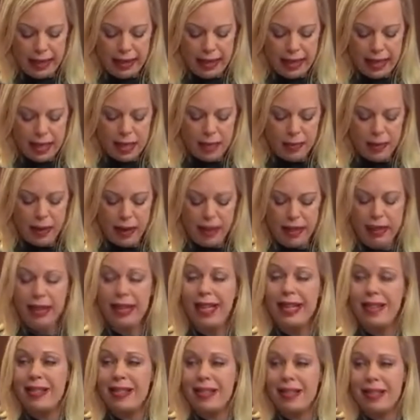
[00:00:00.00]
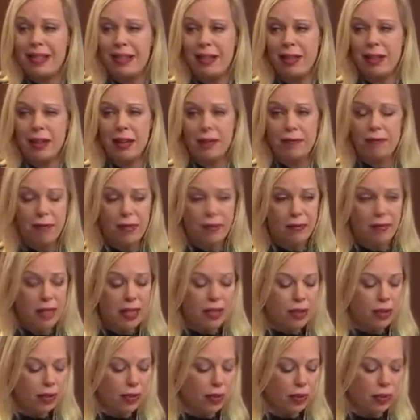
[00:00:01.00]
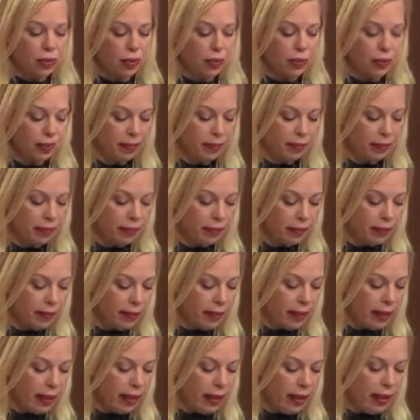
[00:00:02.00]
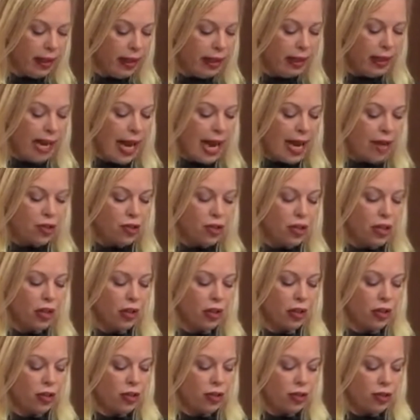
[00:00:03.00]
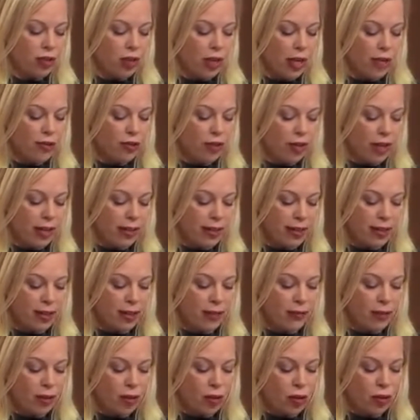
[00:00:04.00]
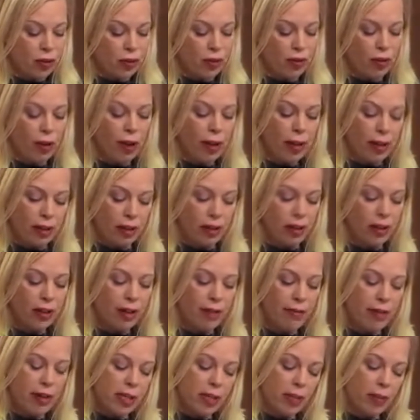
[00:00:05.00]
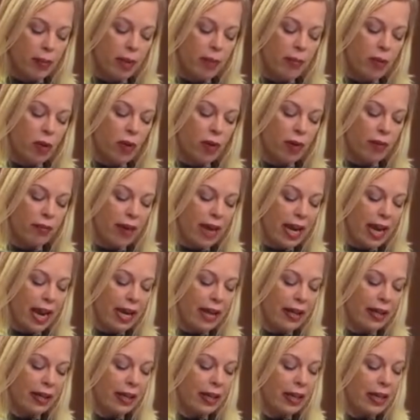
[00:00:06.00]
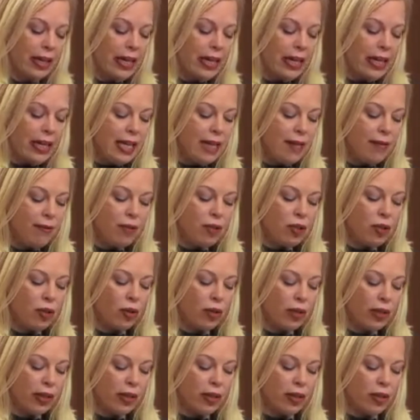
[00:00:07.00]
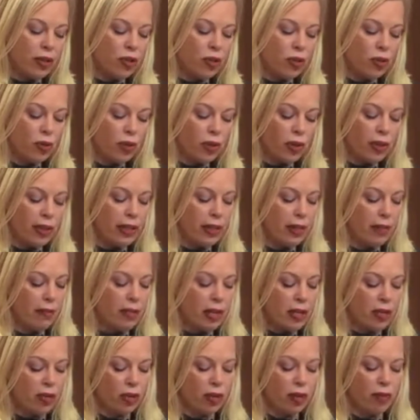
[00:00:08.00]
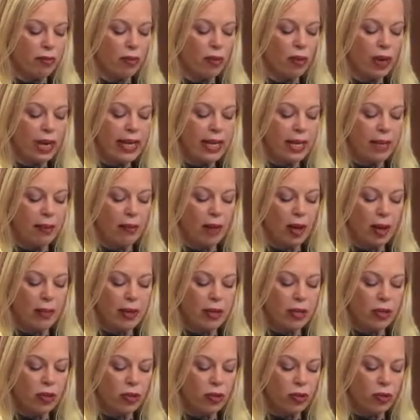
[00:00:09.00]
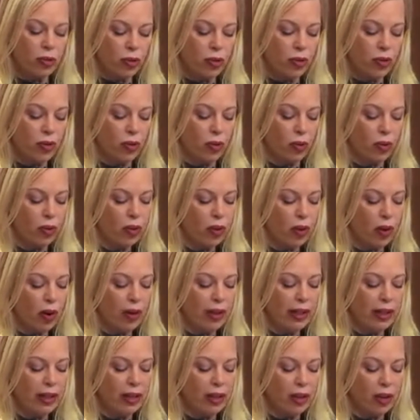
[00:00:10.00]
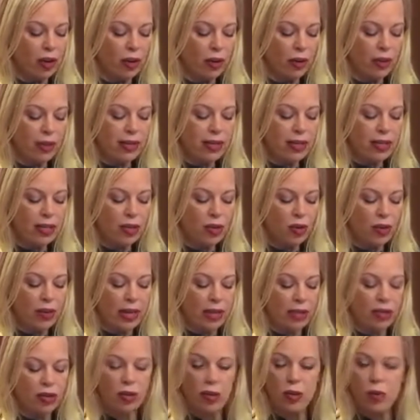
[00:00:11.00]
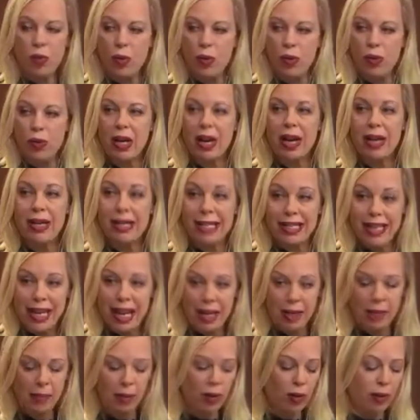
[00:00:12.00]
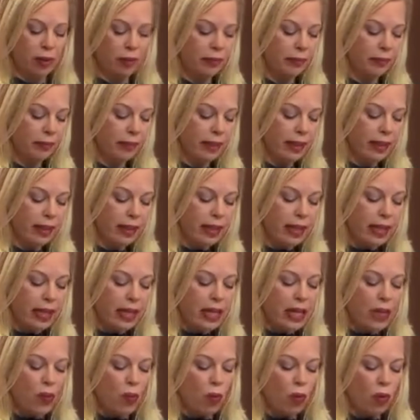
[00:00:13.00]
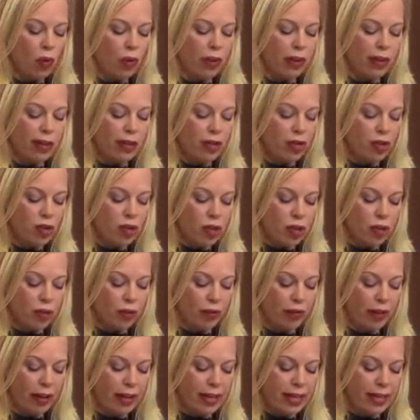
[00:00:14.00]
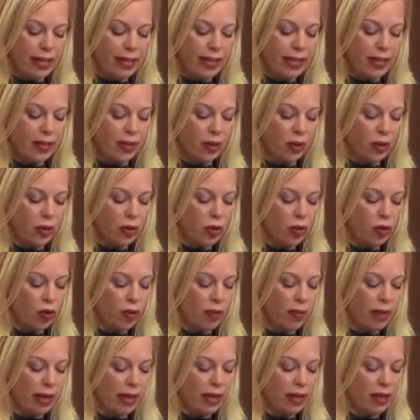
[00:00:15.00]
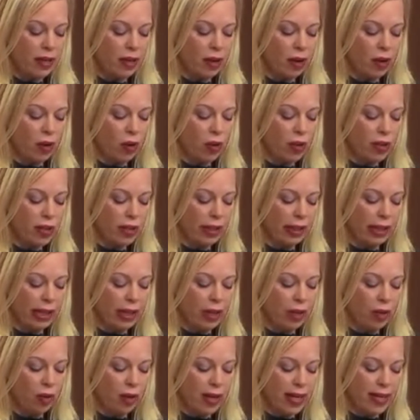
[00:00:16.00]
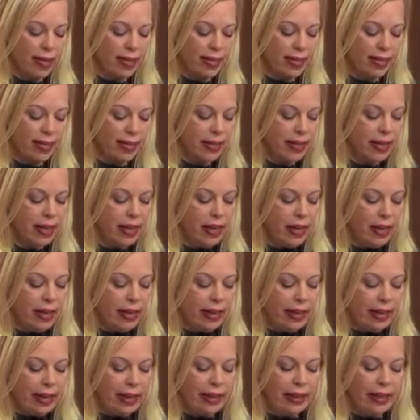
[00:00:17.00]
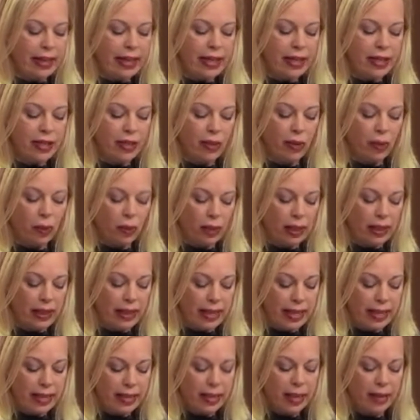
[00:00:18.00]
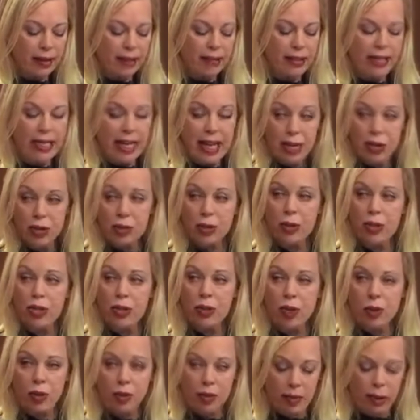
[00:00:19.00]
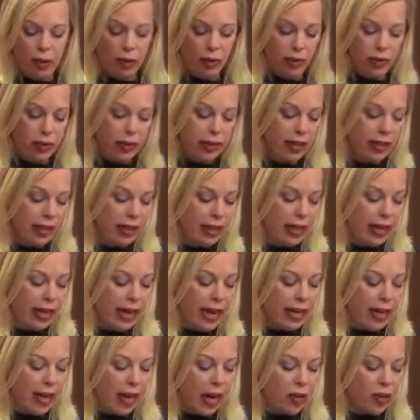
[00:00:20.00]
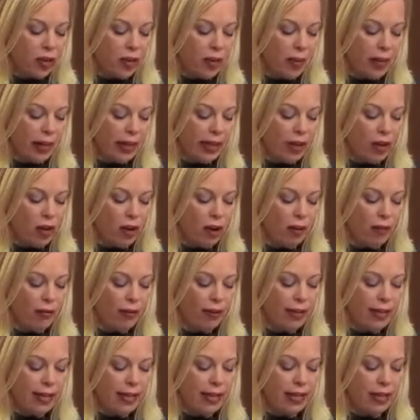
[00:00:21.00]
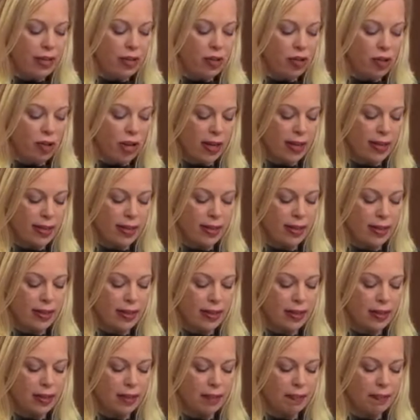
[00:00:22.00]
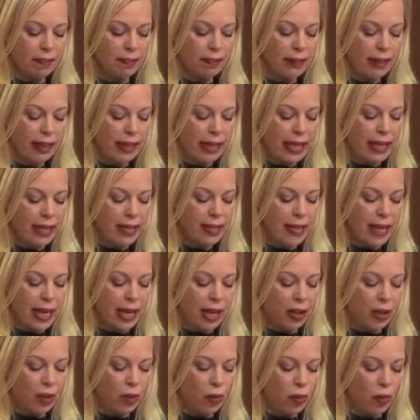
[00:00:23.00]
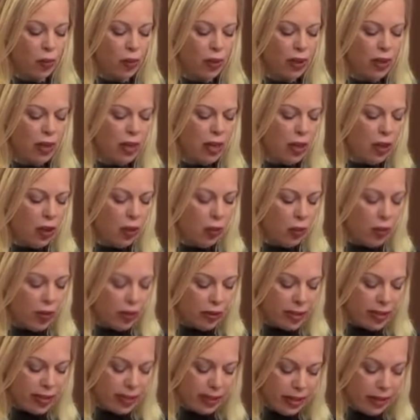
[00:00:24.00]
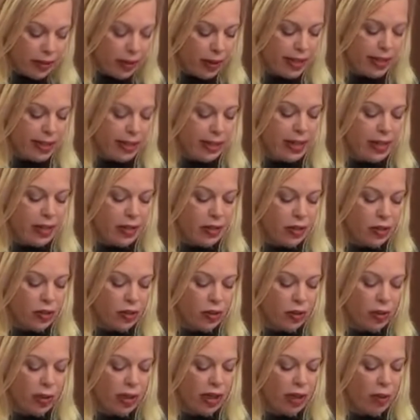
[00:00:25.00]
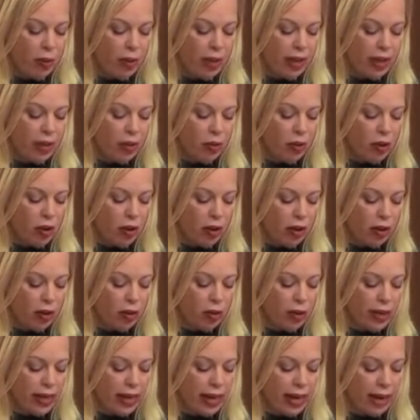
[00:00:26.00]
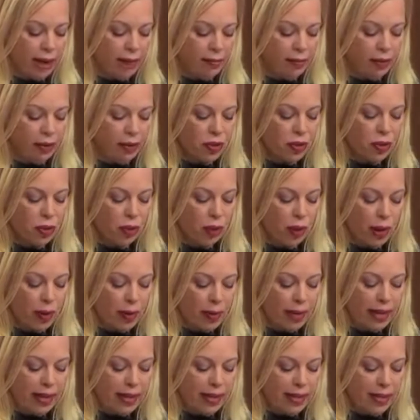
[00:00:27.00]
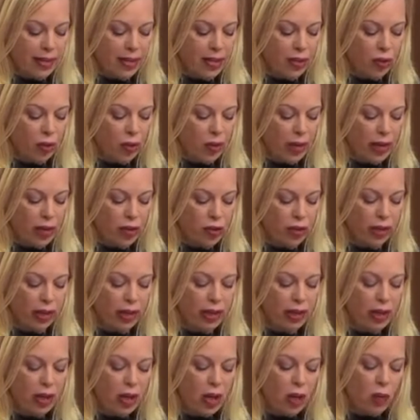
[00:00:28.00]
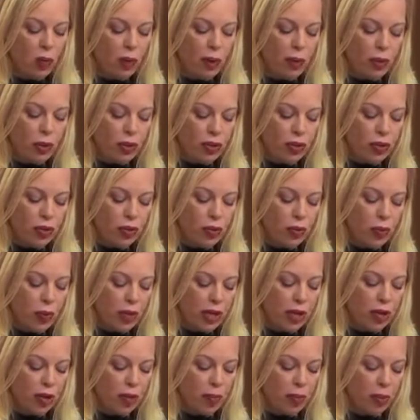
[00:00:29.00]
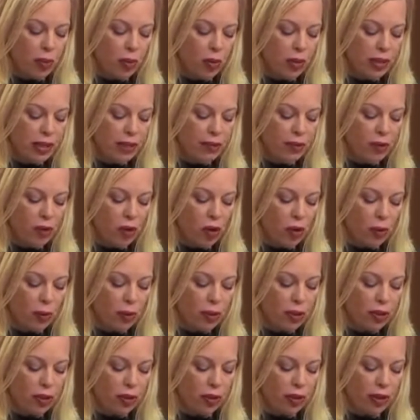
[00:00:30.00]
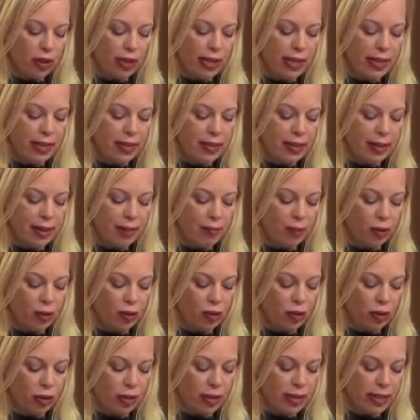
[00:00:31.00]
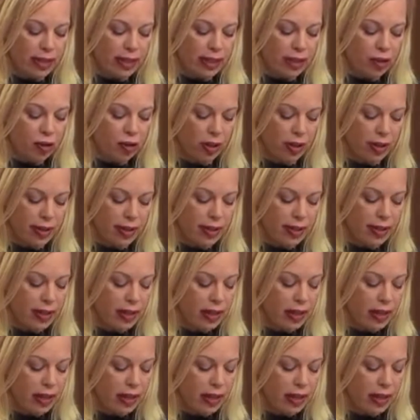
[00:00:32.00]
This month, it is still at 52. Last year, Chief Justice Richard Wagner of the Supreme Court of Canada even took the extraordinary measure of writing Prime Minister Trudeau, calling the current situation, quote, untenable. He warned that judicial vacancies are contributing to the court delay crisis that can lead to the release of dangerous criminals and undermine confidence in the justice system. He said, quote, "We are seriously concerned that without concrete efforts to remedy the situation, we will soon reach a point of no return in several jurisdictions.